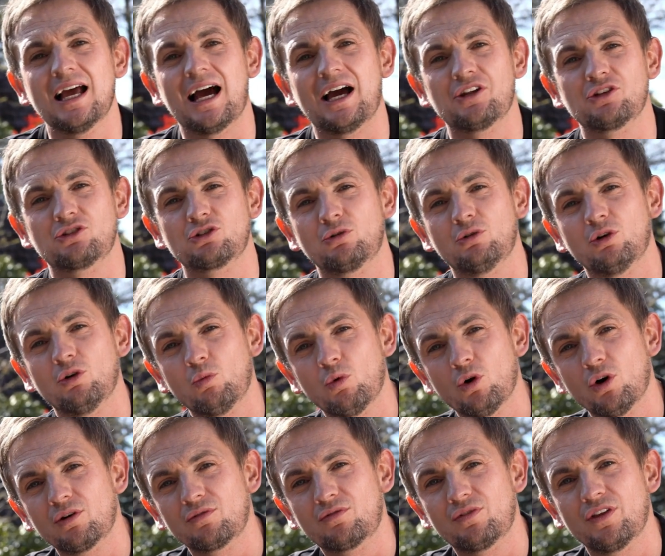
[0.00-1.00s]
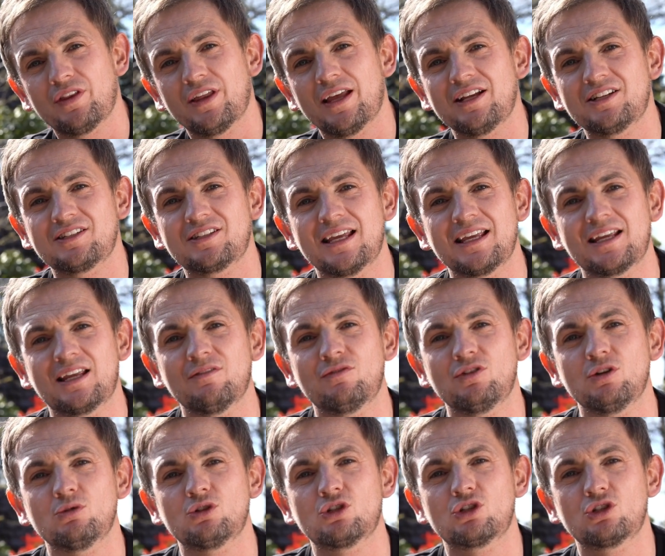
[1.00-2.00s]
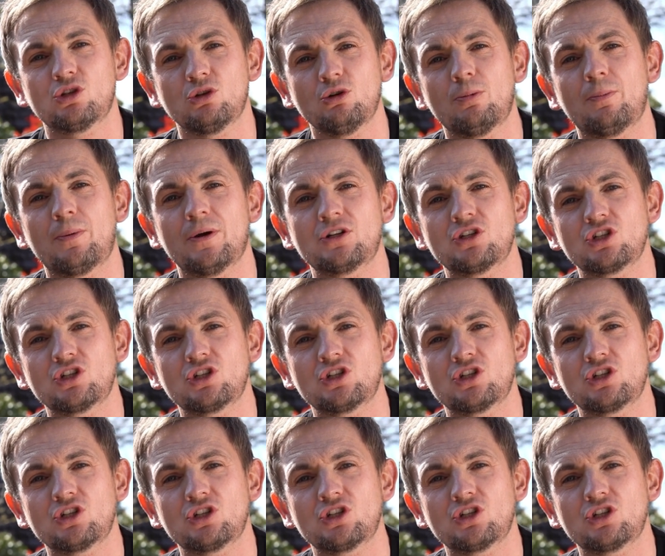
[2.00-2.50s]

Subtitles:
And as a reward for this, they give you super